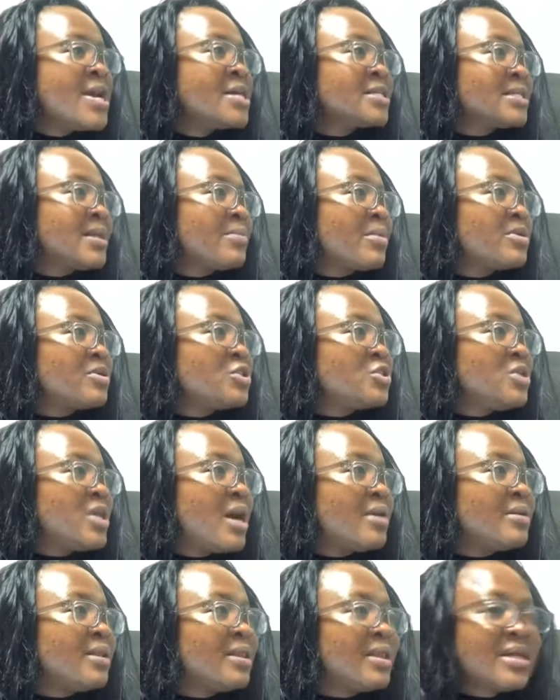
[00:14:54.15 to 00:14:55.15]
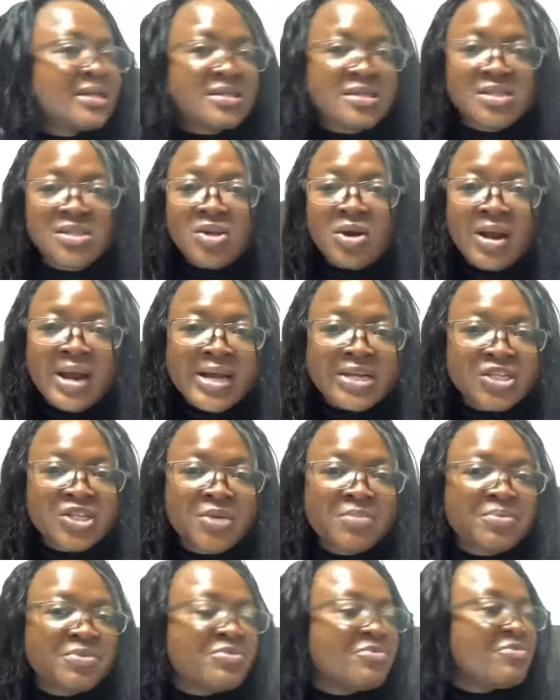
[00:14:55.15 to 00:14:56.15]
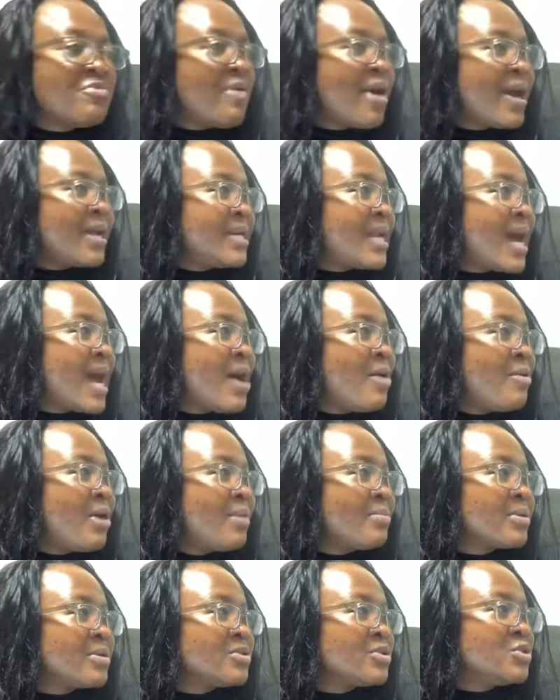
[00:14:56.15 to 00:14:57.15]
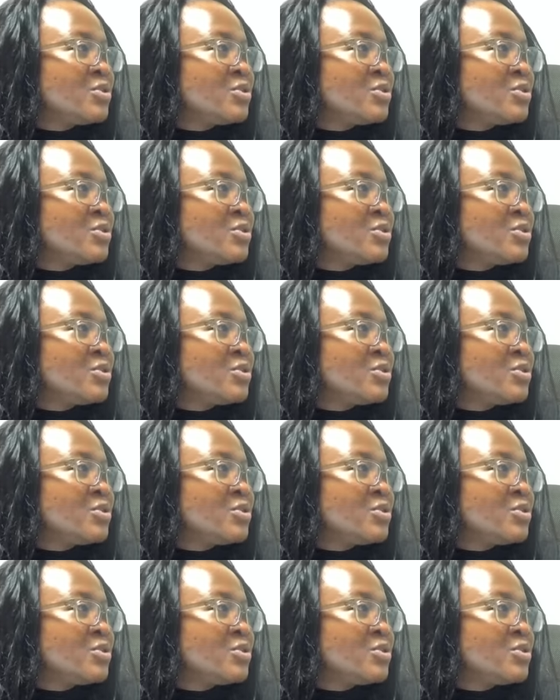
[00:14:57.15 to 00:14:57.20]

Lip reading: So I'm going to tweet out the link to the scholarship right now. And